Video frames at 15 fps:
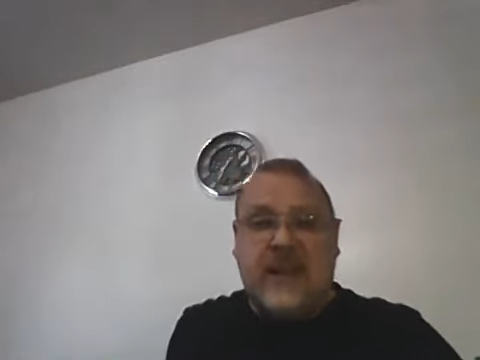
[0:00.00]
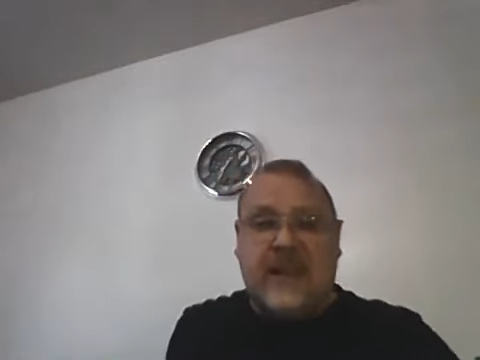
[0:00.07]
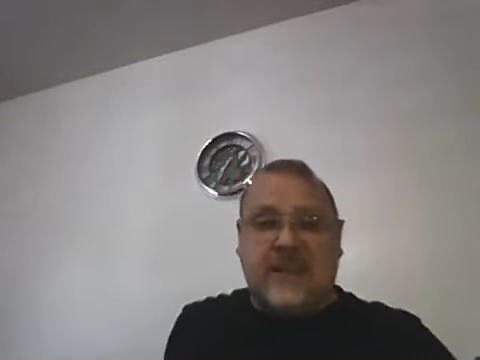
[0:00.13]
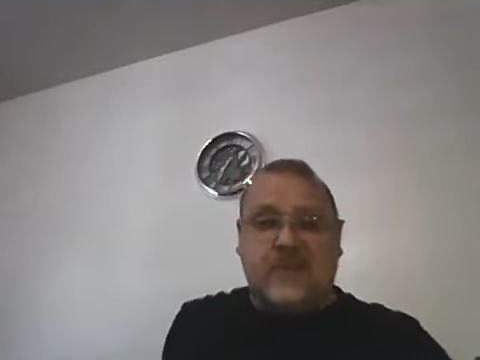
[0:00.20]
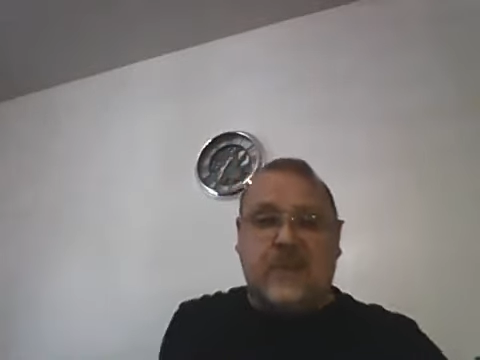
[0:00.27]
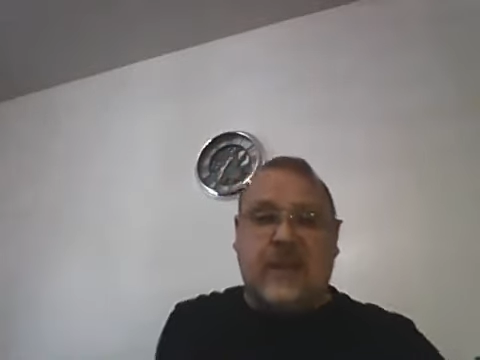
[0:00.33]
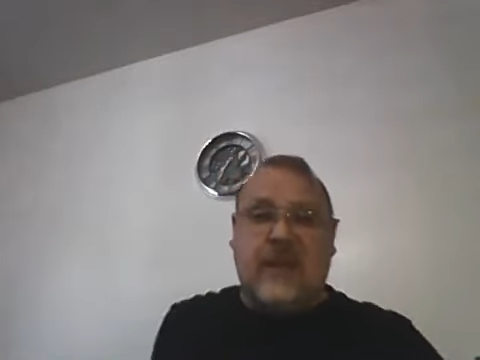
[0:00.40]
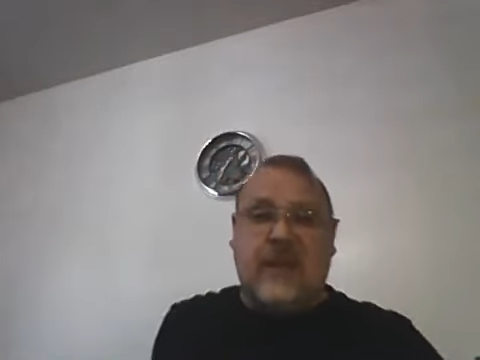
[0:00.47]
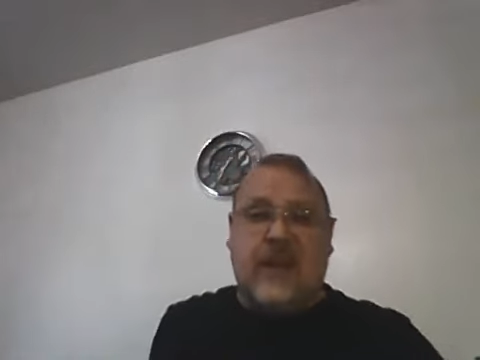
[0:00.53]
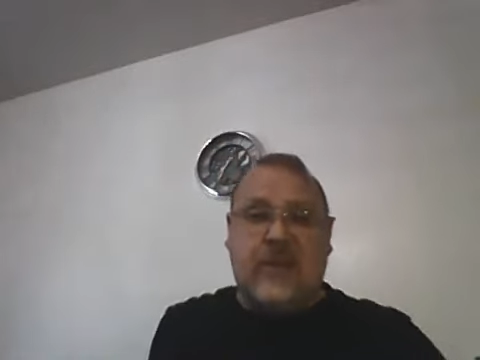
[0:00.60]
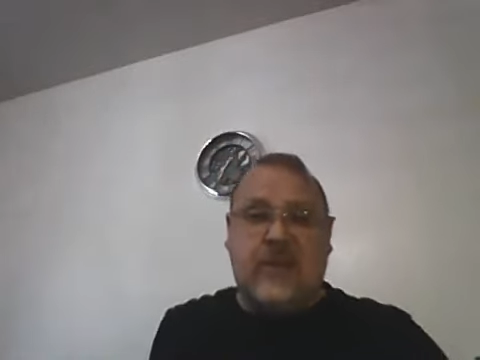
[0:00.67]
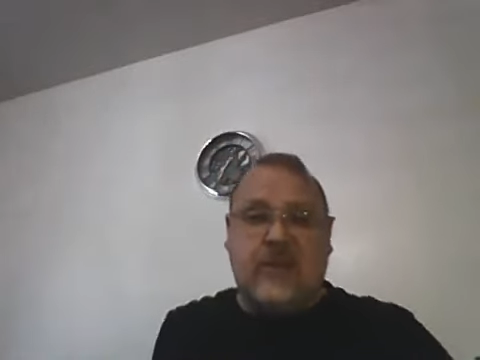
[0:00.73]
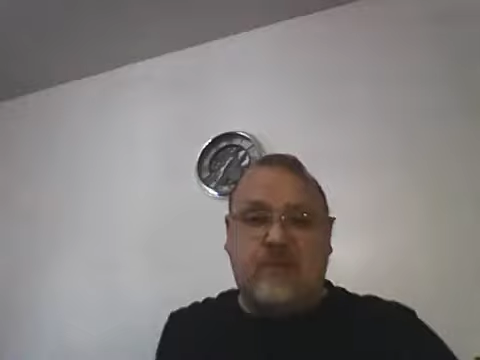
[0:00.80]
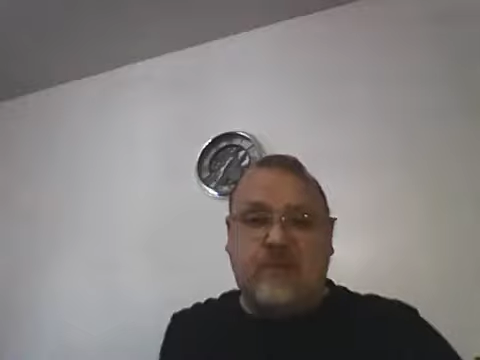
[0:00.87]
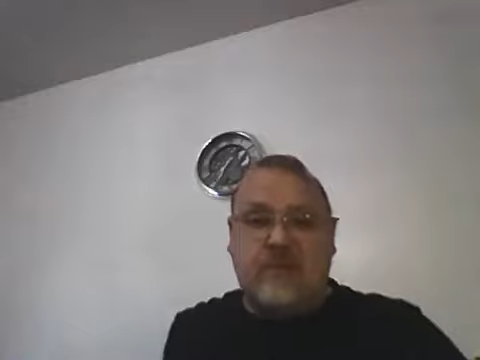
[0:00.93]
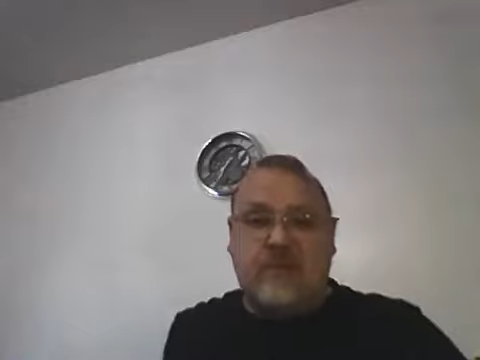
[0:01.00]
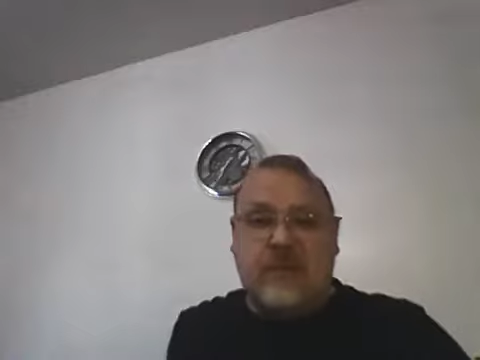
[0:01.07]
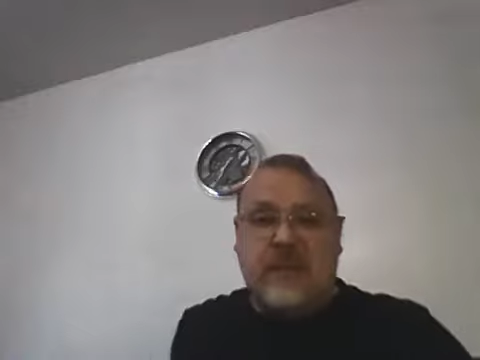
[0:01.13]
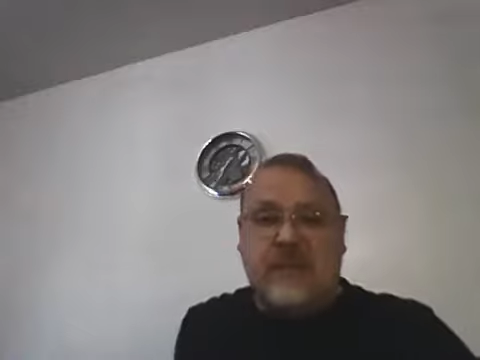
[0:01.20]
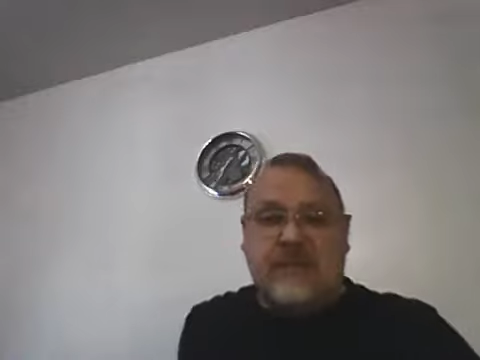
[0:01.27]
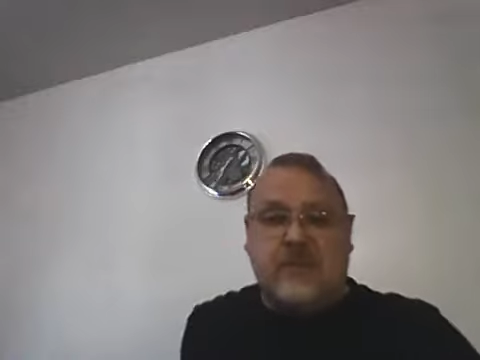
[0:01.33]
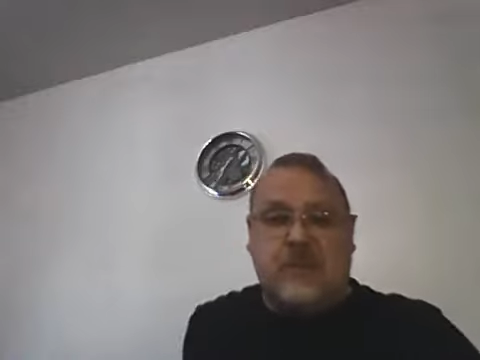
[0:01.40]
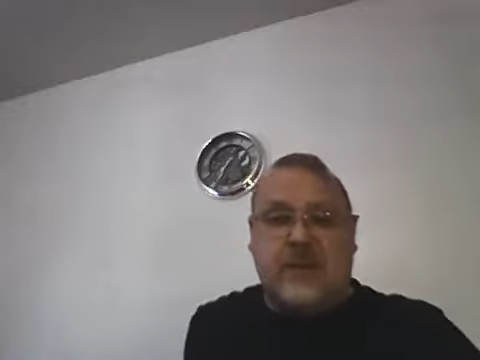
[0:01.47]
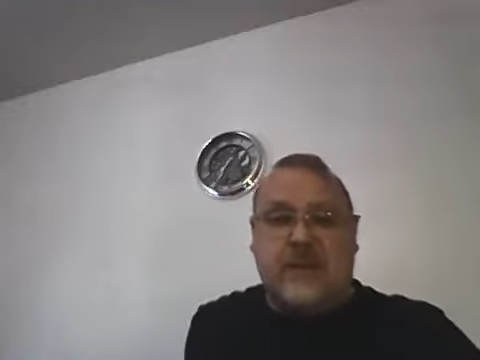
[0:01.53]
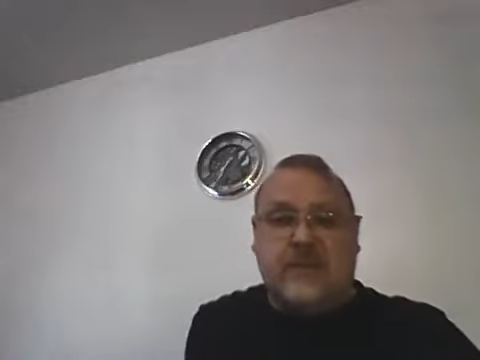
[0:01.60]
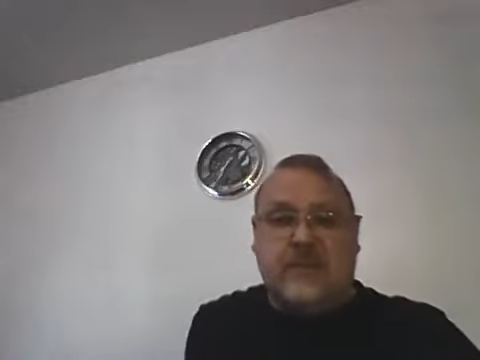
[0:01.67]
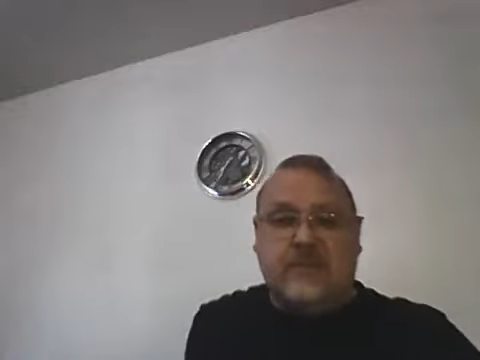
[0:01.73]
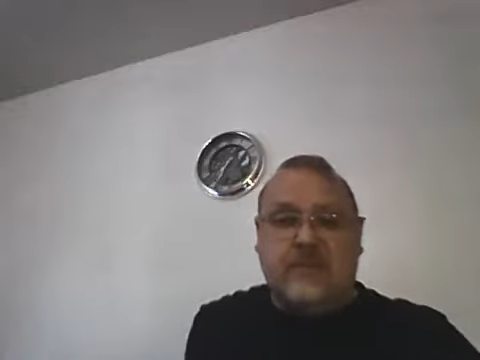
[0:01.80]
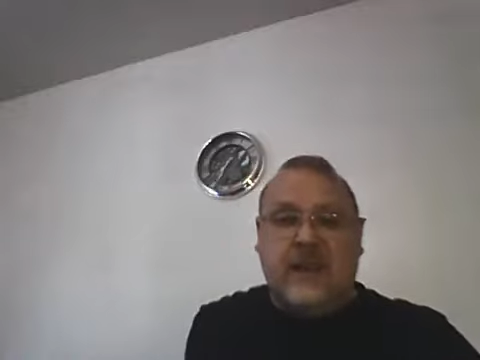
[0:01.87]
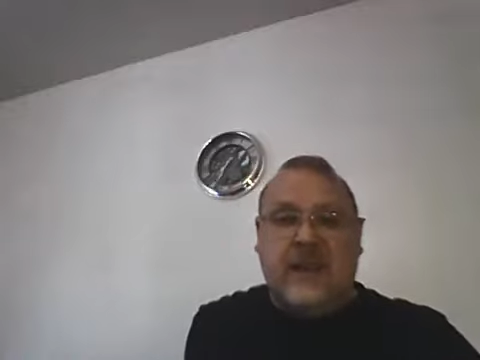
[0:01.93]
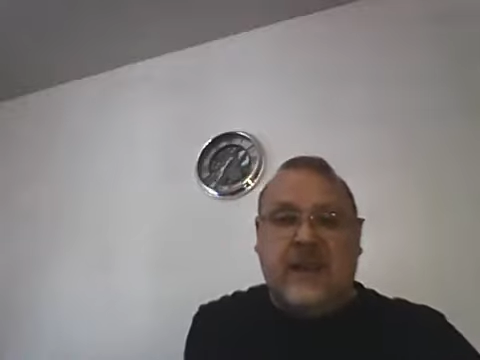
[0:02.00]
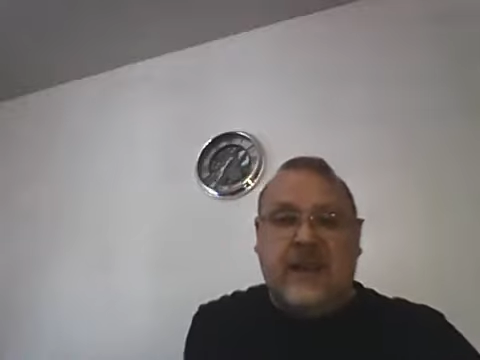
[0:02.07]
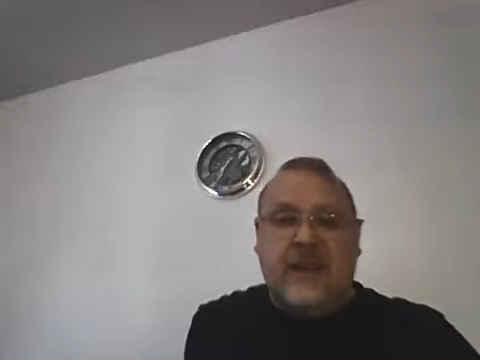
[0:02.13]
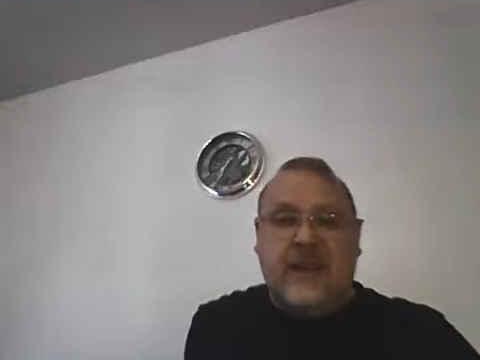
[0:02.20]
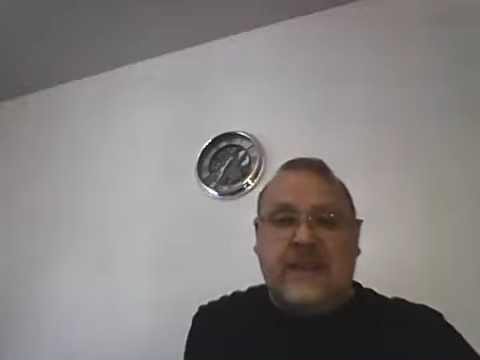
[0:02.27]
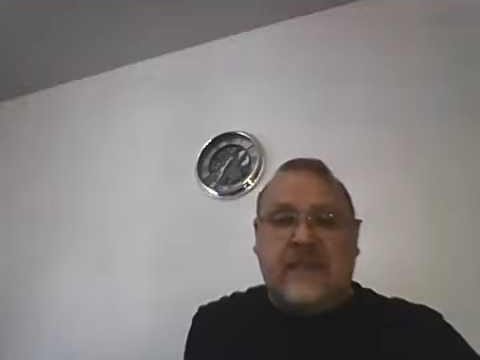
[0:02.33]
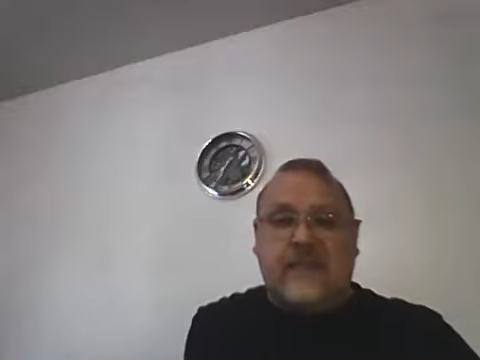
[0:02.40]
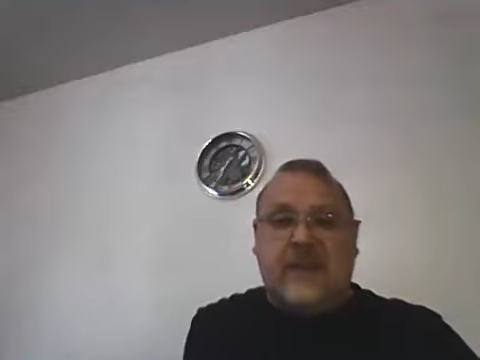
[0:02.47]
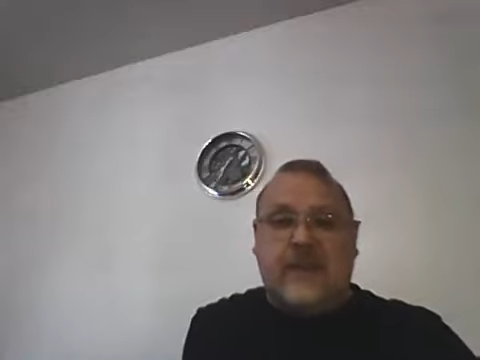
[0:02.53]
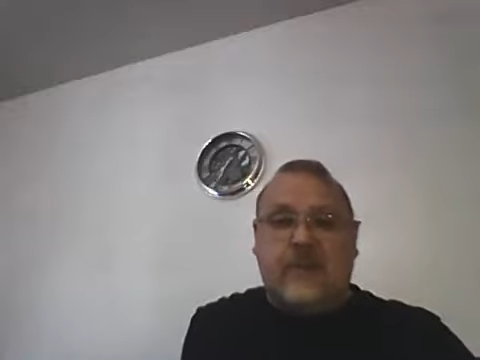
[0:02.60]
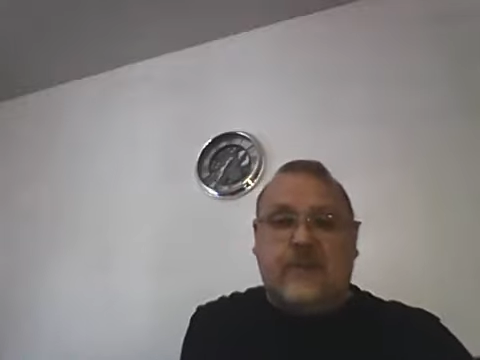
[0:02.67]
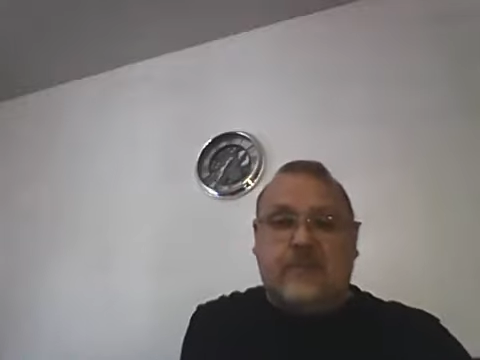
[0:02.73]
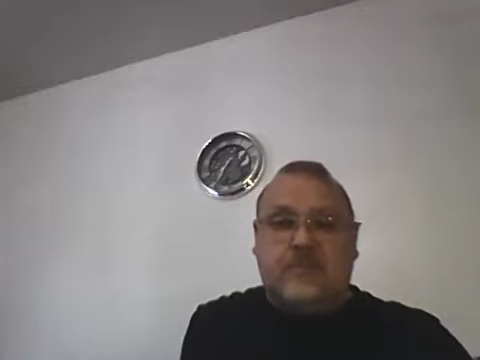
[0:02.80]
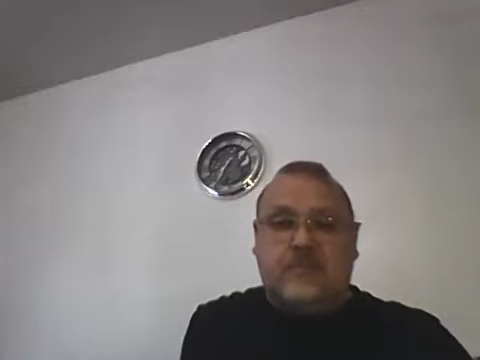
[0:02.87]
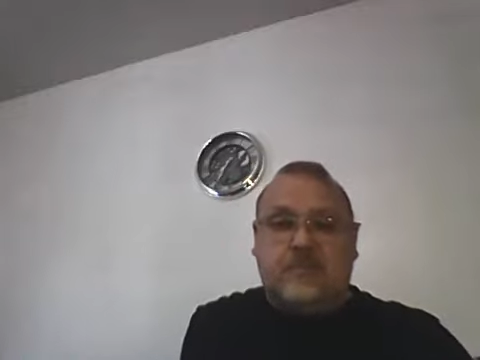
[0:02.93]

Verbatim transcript: on as we get them as well. So,